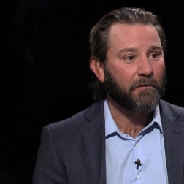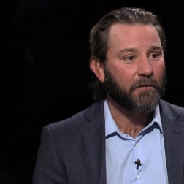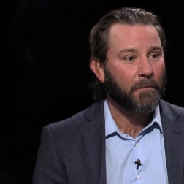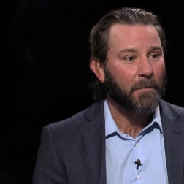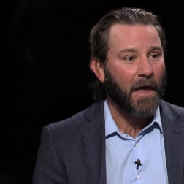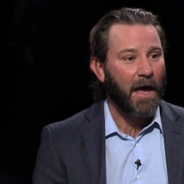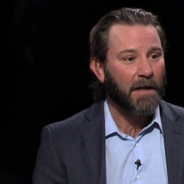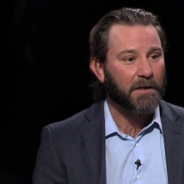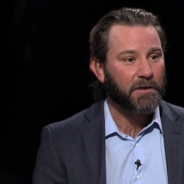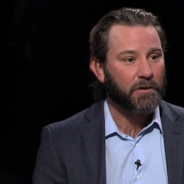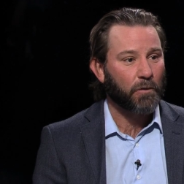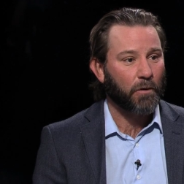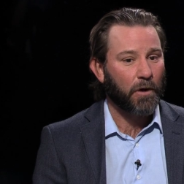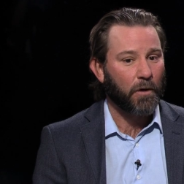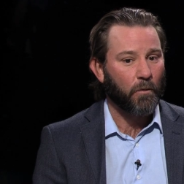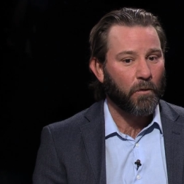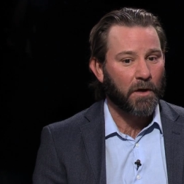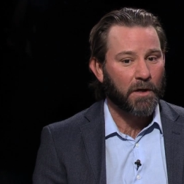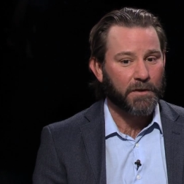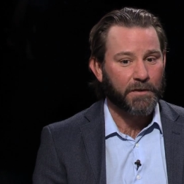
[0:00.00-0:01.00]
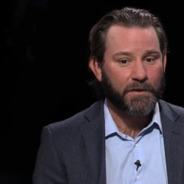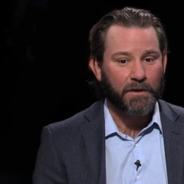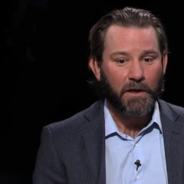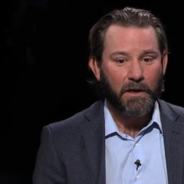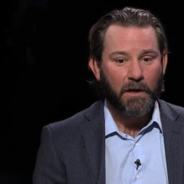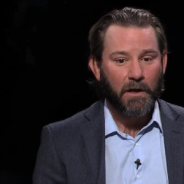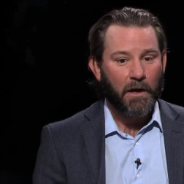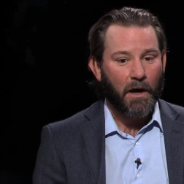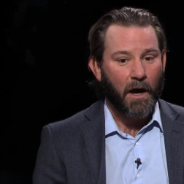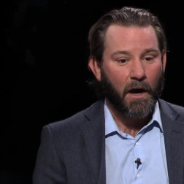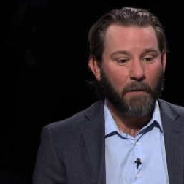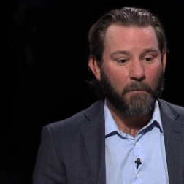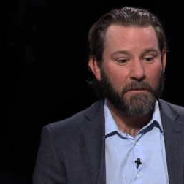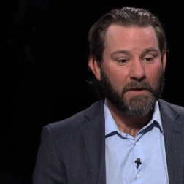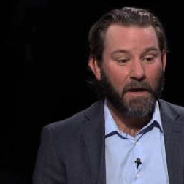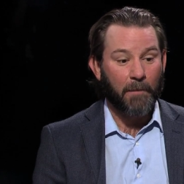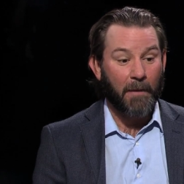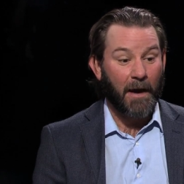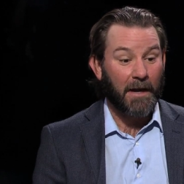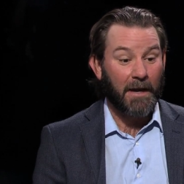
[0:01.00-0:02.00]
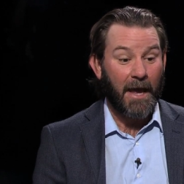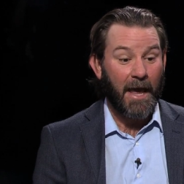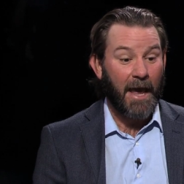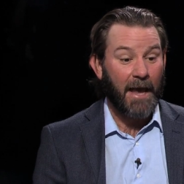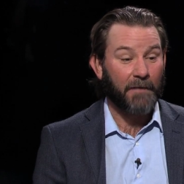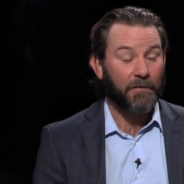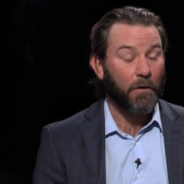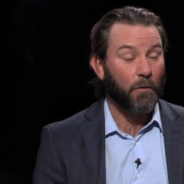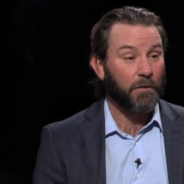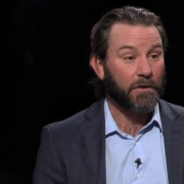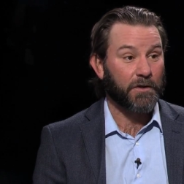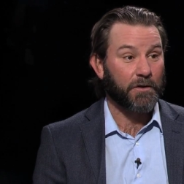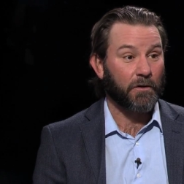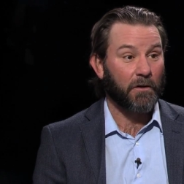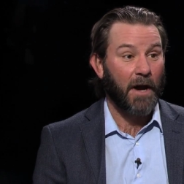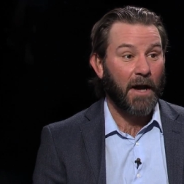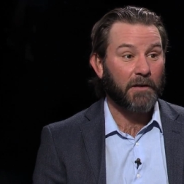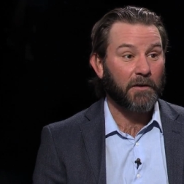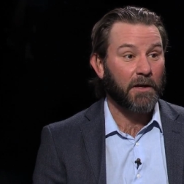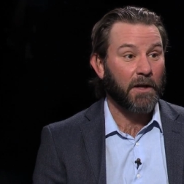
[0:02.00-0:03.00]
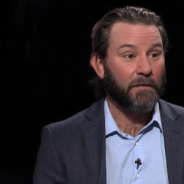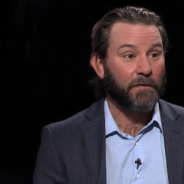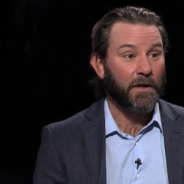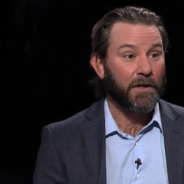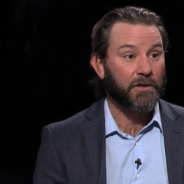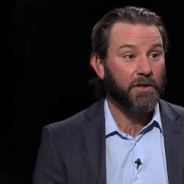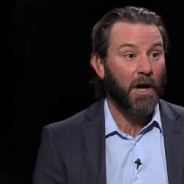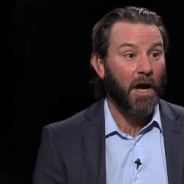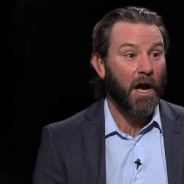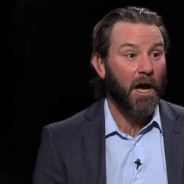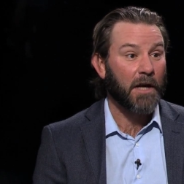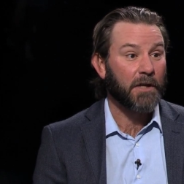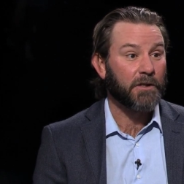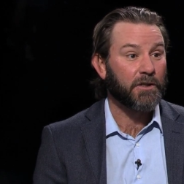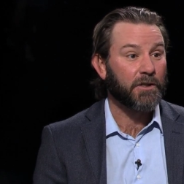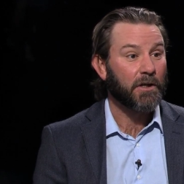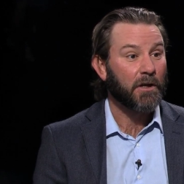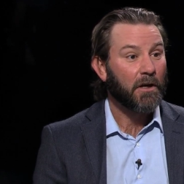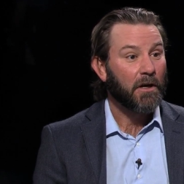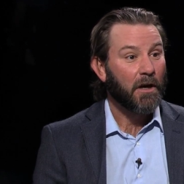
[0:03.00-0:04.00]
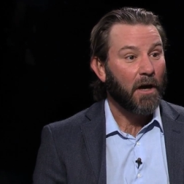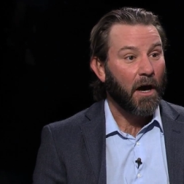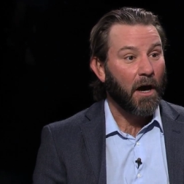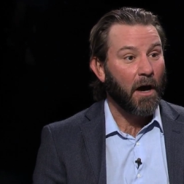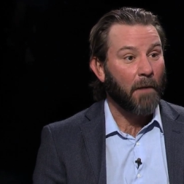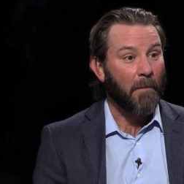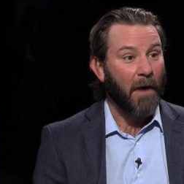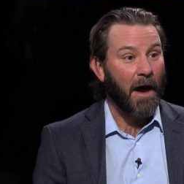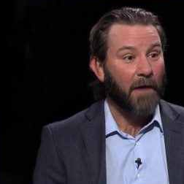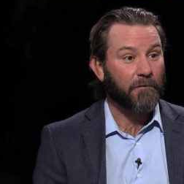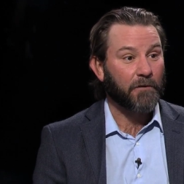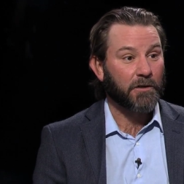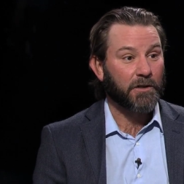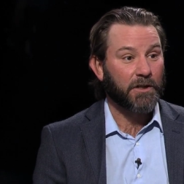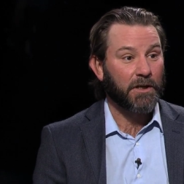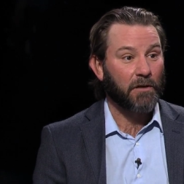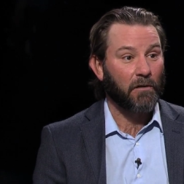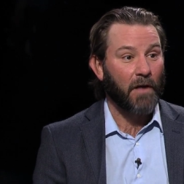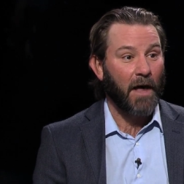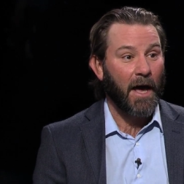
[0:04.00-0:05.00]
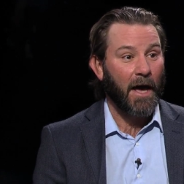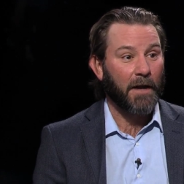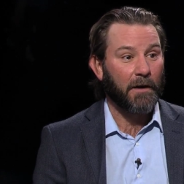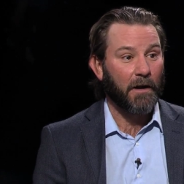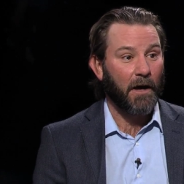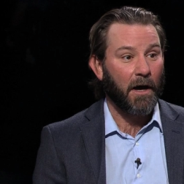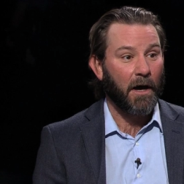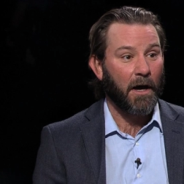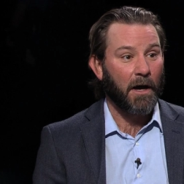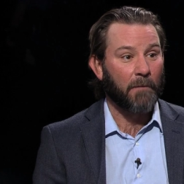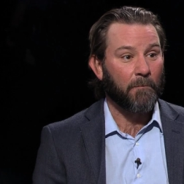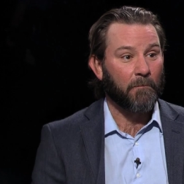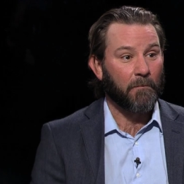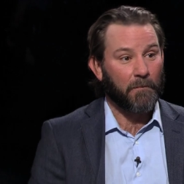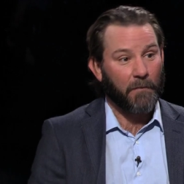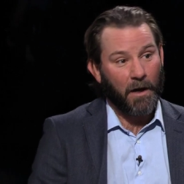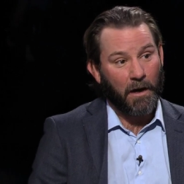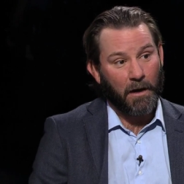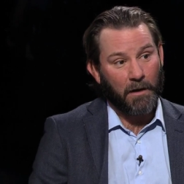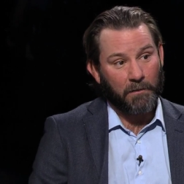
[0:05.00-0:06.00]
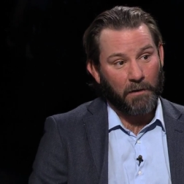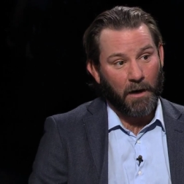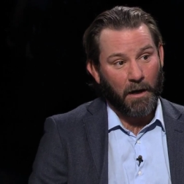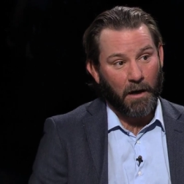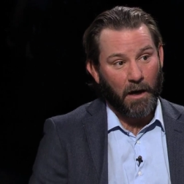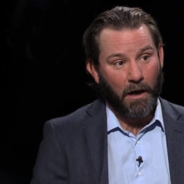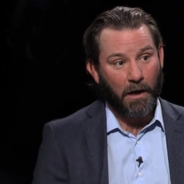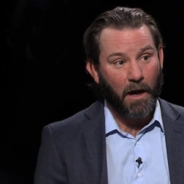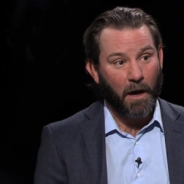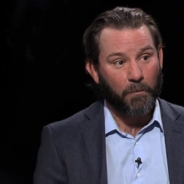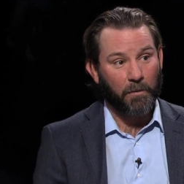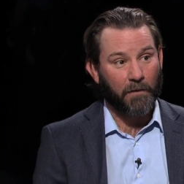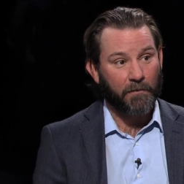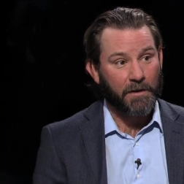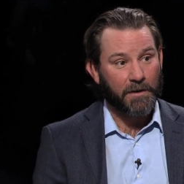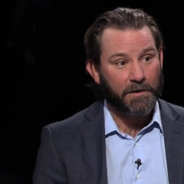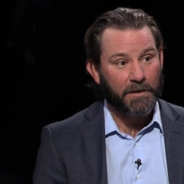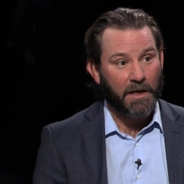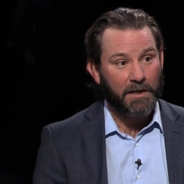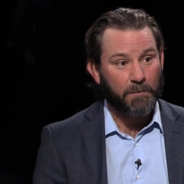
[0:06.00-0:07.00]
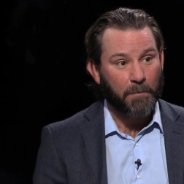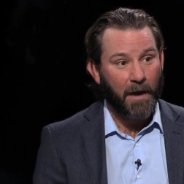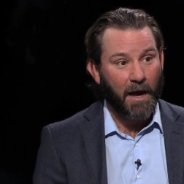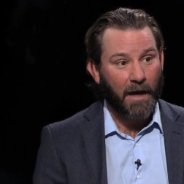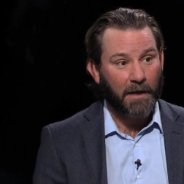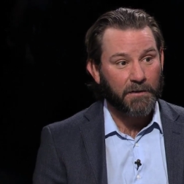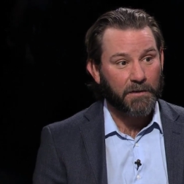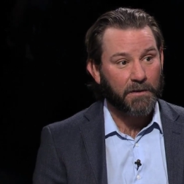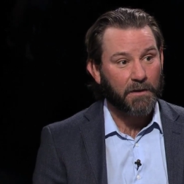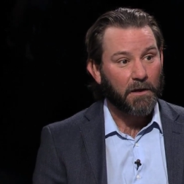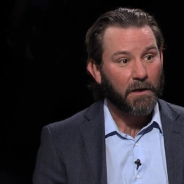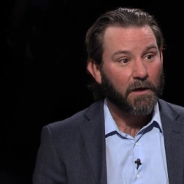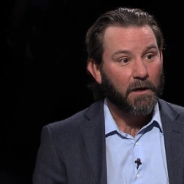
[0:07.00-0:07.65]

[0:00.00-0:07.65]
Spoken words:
from that story was the amount of hate that was directed at the judge after she let a couple of the suspects